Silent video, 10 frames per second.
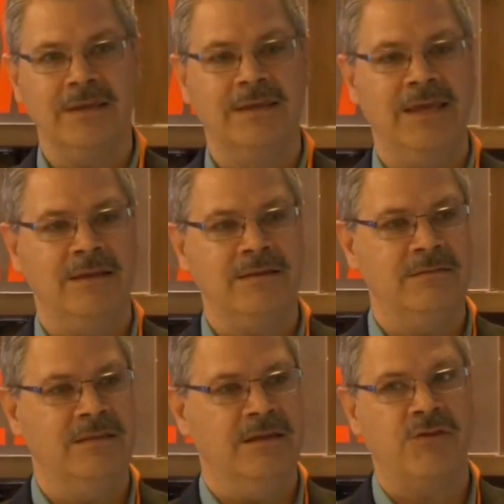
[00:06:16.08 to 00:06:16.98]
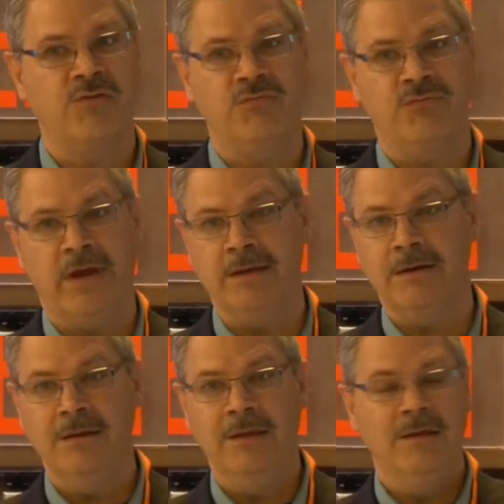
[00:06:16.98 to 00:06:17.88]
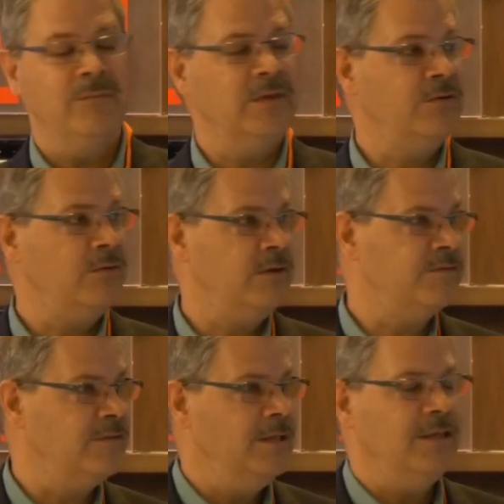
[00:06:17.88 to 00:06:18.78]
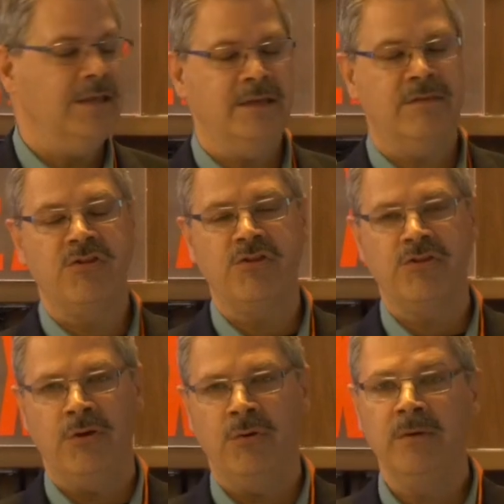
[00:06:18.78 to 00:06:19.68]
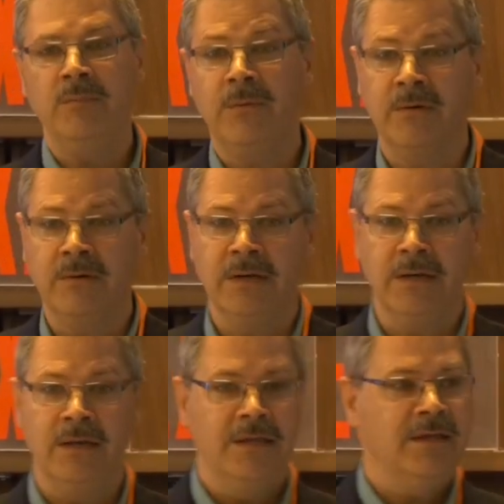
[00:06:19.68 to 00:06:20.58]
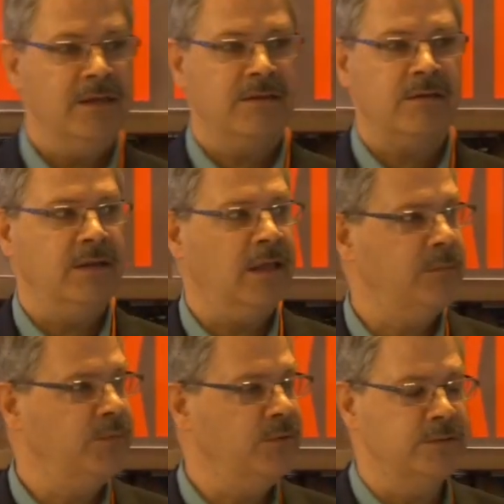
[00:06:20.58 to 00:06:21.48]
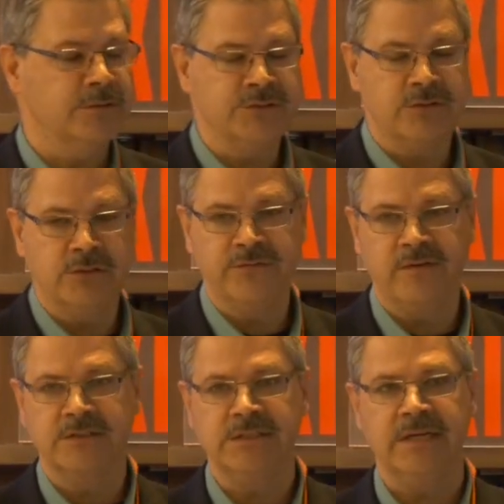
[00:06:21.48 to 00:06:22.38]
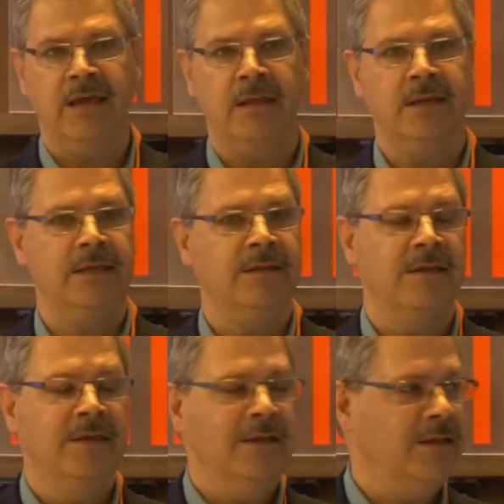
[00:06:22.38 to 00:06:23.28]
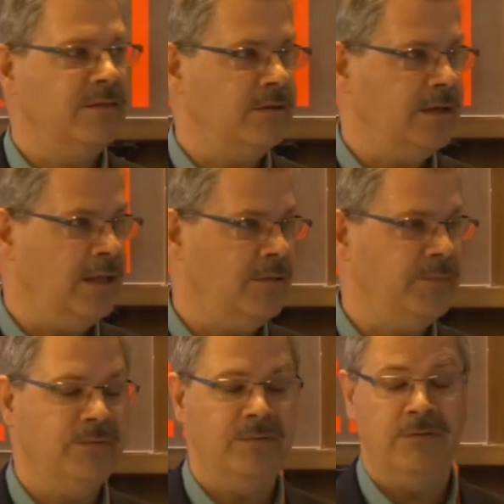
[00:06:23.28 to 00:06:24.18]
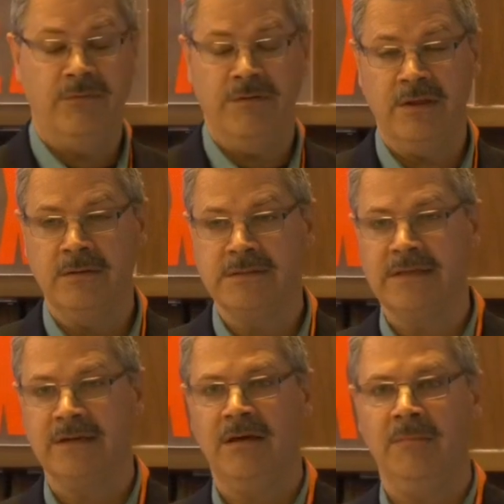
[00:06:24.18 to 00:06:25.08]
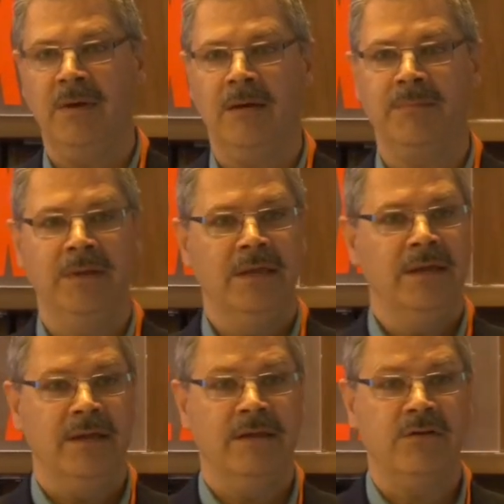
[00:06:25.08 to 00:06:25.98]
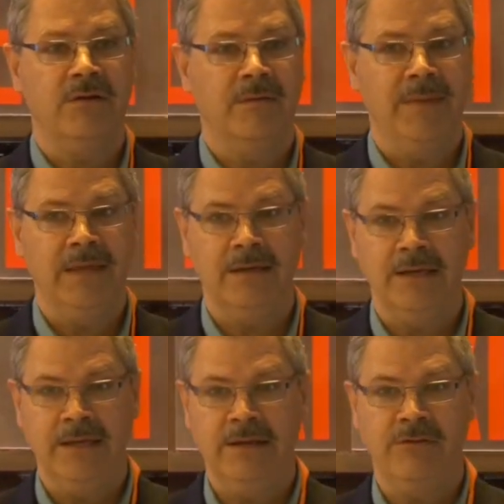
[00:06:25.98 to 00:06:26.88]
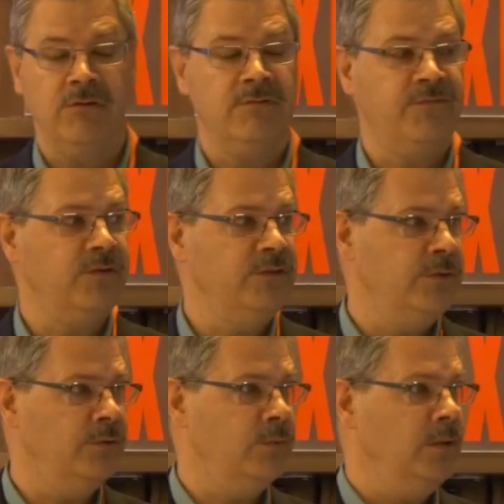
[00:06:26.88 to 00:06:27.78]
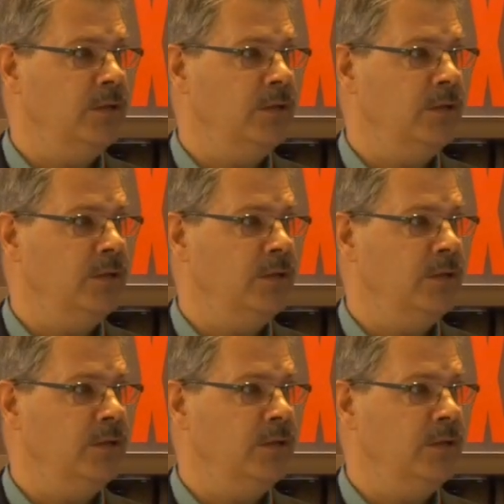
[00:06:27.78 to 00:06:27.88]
get this right, because it's so important. It's going to help you in your search functionalities. It's going to help you in the results that come up. It's going to make it easier for you